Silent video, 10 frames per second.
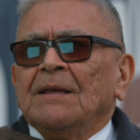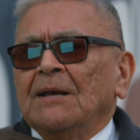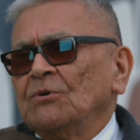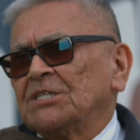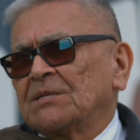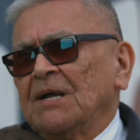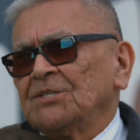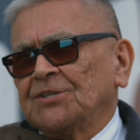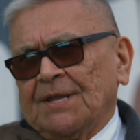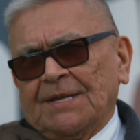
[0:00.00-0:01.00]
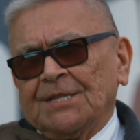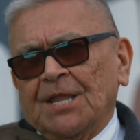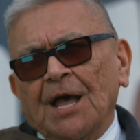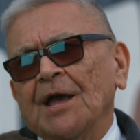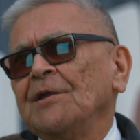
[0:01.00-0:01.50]
and we smudged that
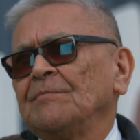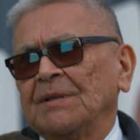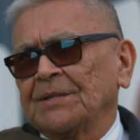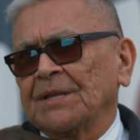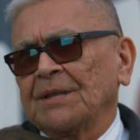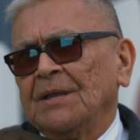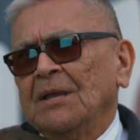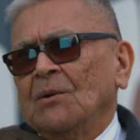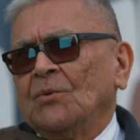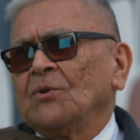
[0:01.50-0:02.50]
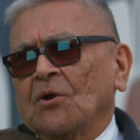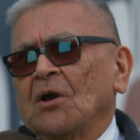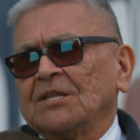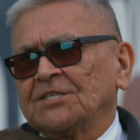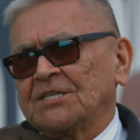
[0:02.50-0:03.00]
entire building. We don't
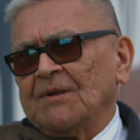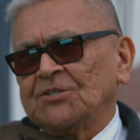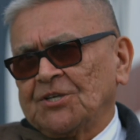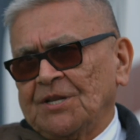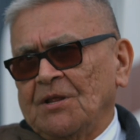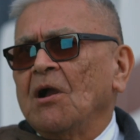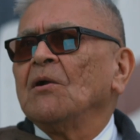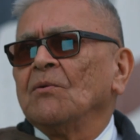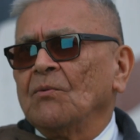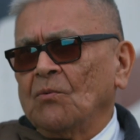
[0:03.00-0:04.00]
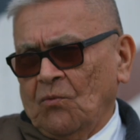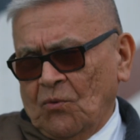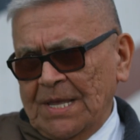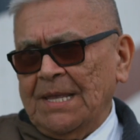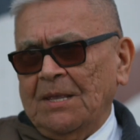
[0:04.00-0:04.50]
call it smudge in our
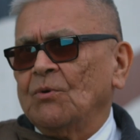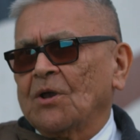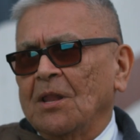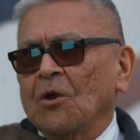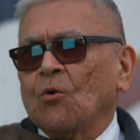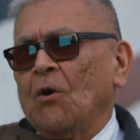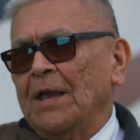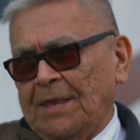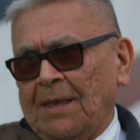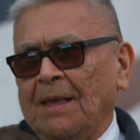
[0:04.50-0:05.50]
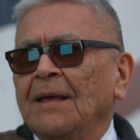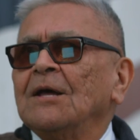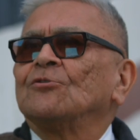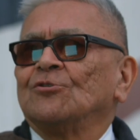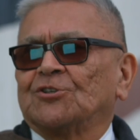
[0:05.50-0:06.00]
way; we call it quacha
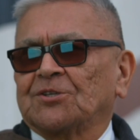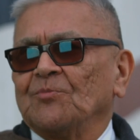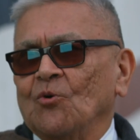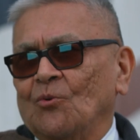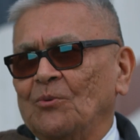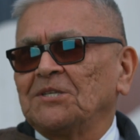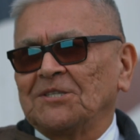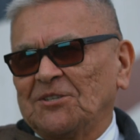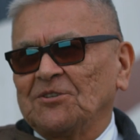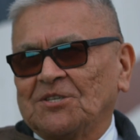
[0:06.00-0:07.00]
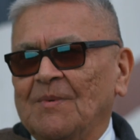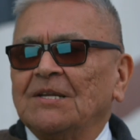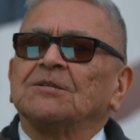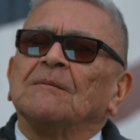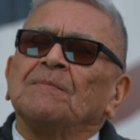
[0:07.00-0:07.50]
to smoke, which is to
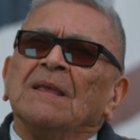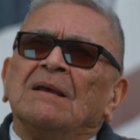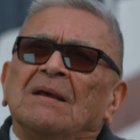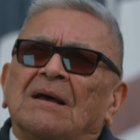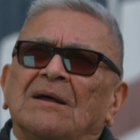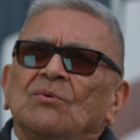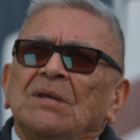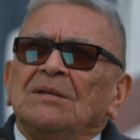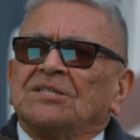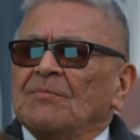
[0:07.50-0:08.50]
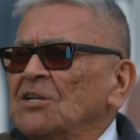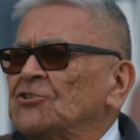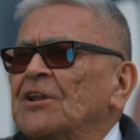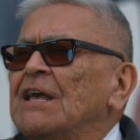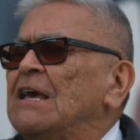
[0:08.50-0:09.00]
smudge. And we
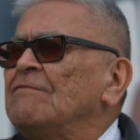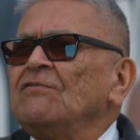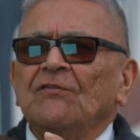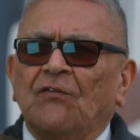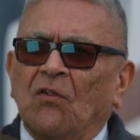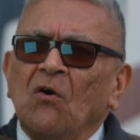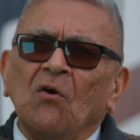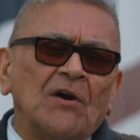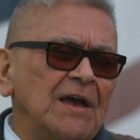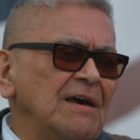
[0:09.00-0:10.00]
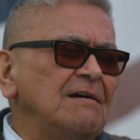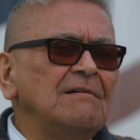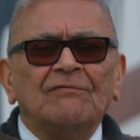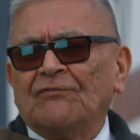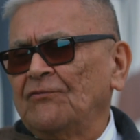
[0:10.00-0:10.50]
smudged every floor,
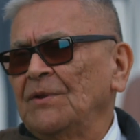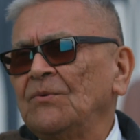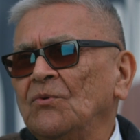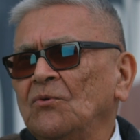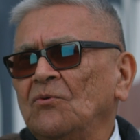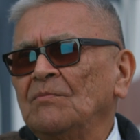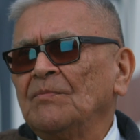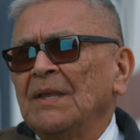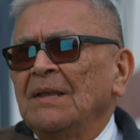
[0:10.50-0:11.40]
every room,